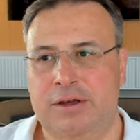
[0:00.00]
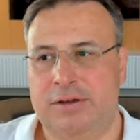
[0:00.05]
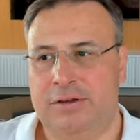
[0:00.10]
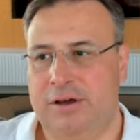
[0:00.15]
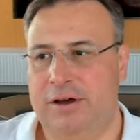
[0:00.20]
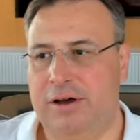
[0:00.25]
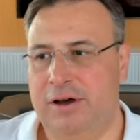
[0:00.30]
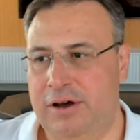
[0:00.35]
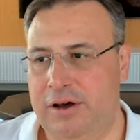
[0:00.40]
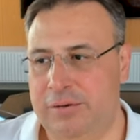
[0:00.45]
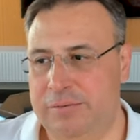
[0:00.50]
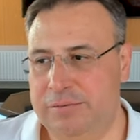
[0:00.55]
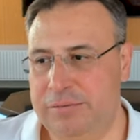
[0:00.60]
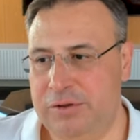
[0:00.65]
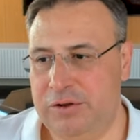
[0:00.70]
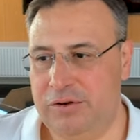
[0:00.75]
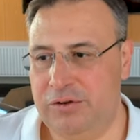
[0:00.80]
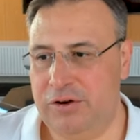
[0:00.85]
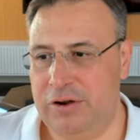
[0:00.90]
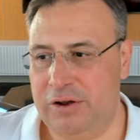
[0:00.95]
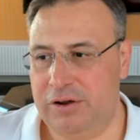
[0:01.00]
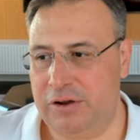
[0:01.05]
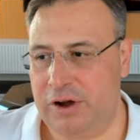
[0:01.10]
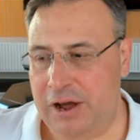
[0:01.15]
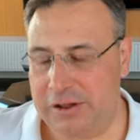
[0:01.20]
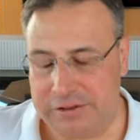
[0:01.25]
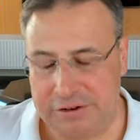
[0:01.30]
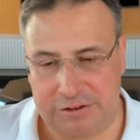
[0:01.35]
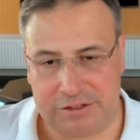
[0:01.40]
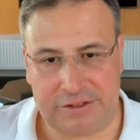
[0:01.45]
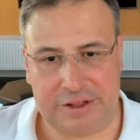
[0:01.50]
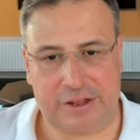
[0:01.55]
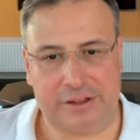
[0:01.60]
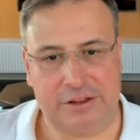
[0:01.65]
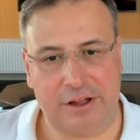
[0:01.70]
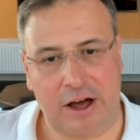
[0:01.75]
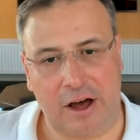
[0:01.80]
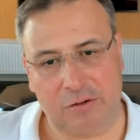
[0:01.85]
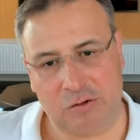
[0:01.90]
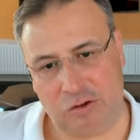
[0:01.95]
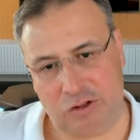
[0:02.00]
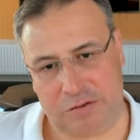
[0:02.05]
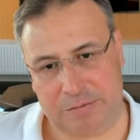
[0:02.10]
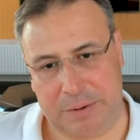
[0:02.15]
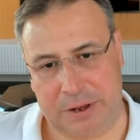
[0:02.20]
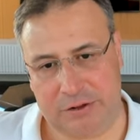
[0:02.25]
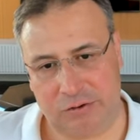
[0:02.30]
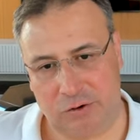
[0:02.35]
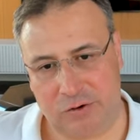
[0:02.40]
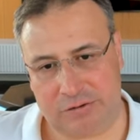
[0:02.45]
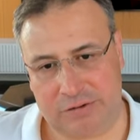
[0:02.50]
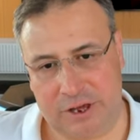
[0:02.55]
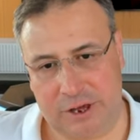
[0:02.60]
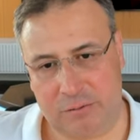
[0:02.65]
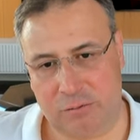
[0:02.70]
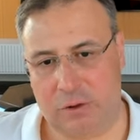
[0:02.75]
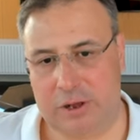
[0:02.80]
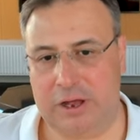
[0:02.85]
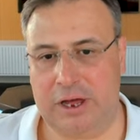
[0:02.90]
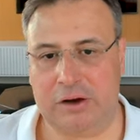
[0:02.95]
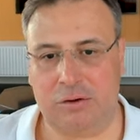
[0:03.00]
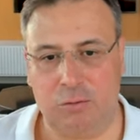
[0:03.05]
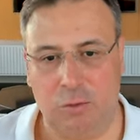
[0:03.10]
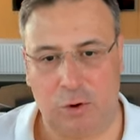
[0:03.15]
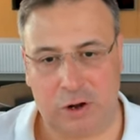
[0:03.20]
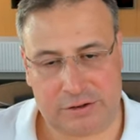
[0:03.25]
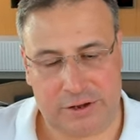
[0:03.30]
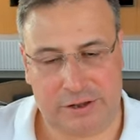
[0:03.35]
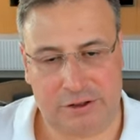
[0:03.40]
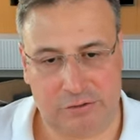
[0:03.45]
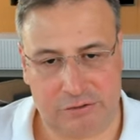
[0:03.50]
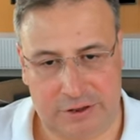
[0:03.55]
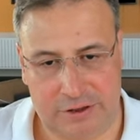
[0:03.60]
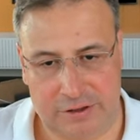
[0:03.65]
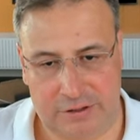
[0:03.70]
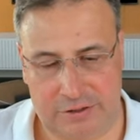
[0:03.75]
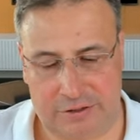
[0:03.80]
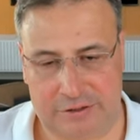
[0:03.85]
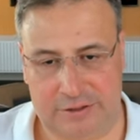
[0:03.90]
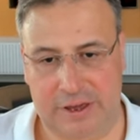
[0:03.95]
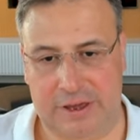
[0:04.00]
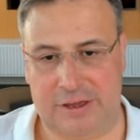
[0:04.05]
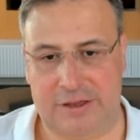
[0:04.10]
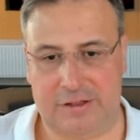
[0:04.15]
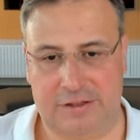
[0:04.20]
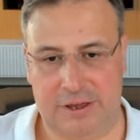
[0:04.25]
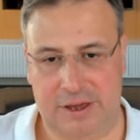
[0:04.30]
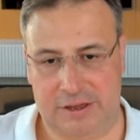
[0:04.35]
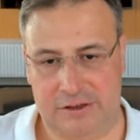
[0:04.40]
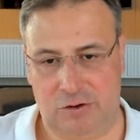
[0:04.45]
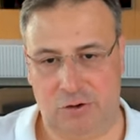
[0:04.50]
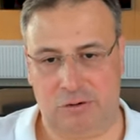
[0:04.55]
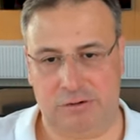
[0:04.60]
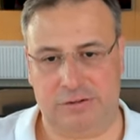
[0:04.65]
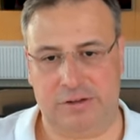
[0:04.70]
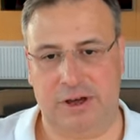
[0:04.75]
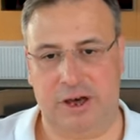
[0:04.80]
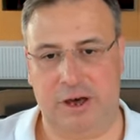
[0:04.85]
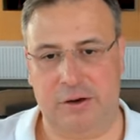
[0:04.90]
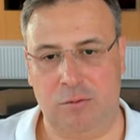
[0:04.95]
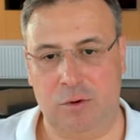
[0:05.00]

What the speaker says: uh, Understand how you spend your time, like what kind of things take your time,